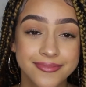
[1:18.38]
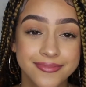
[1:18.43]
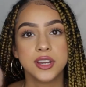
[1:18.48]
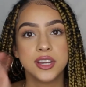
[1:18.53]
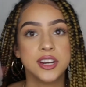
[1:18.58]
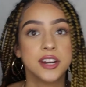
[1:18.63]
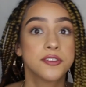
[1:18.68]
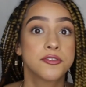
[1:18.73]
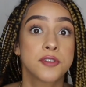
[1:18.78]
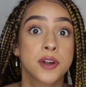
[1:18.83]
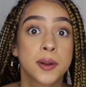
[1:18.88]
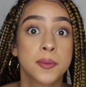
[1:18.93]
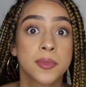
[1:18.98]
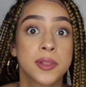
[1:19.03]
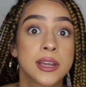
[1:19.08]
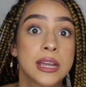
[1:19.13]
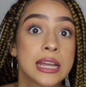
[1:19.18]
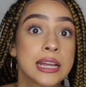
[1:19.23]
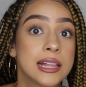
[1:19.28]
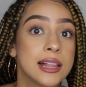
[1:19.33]
Enough
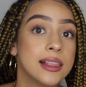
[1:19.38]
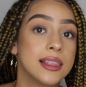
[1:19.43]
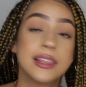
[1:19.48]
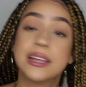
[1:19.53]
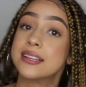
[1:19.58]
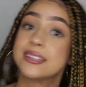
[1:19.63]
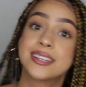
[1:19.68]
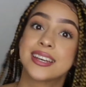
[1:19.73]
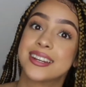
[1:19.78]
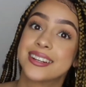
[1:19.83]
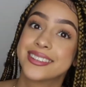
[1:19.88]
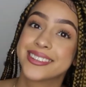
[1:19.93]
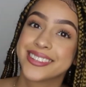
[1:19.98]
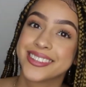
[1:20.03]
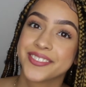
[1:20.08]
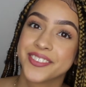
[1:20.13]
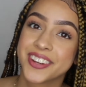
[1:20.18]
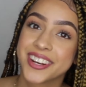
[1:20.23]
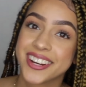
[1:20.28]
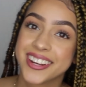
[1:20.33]
rambling, let's get into
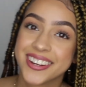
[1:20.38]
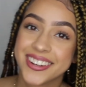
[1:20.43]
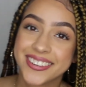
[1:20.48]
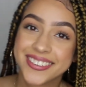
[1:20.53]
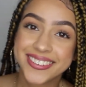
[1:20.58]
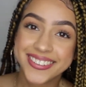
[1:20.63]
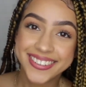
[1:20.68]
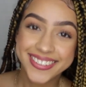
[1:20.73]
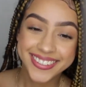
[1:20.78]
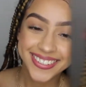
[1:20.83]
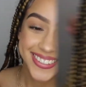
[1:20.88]
the video.